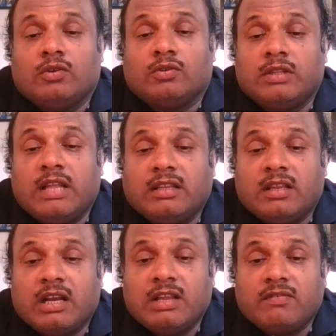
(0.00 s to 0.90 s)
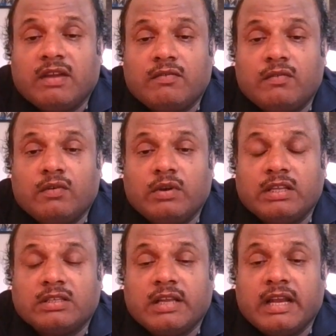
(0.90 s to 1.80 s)
So that 35 floor
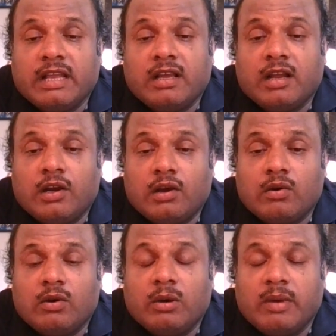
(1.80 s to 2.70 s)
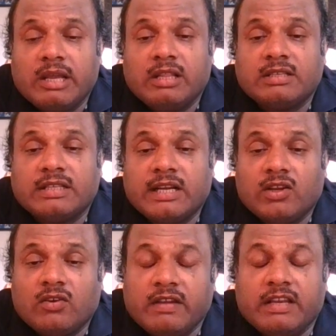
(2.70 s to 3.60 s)
is getting controlled by the set
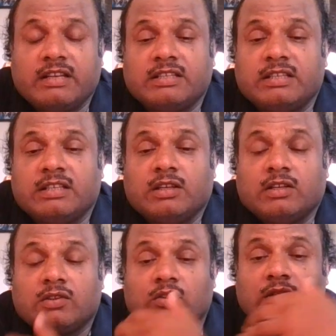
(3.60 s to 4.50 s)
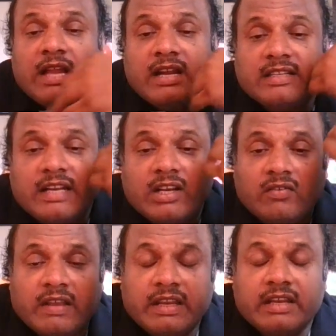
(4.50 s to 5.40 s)
of energy. So that set
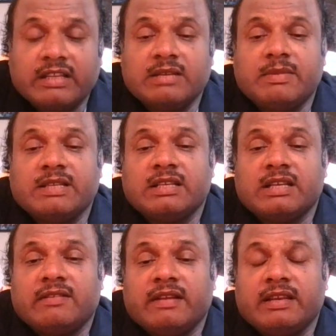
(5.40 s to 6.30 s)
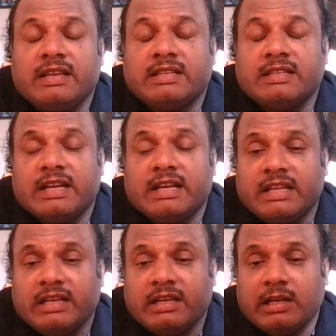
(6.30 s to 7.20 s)
of energy basically when it's
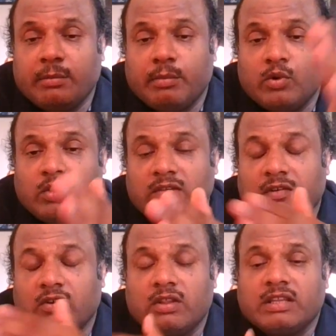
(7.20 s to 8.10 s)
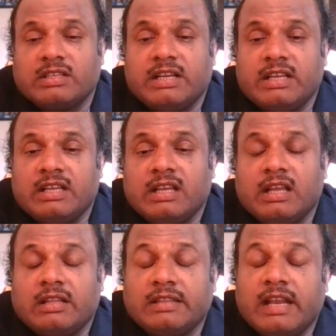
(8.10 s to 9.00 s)
getting dumped to the Vadodara city,
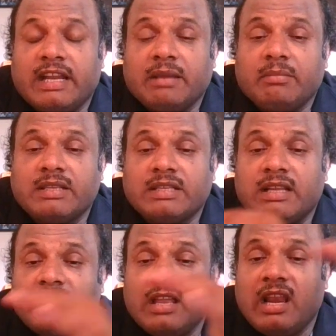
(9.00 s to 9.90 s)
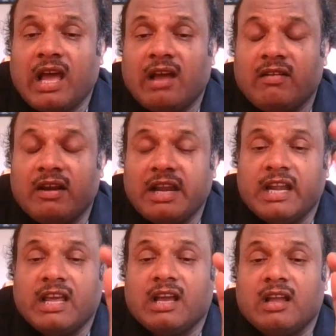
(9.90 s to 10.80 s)
that time basically the lava
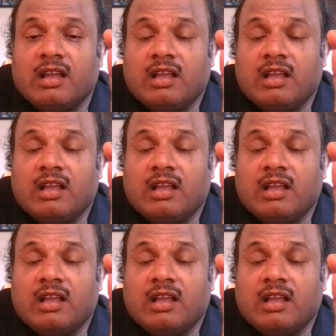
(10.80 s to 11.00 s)
data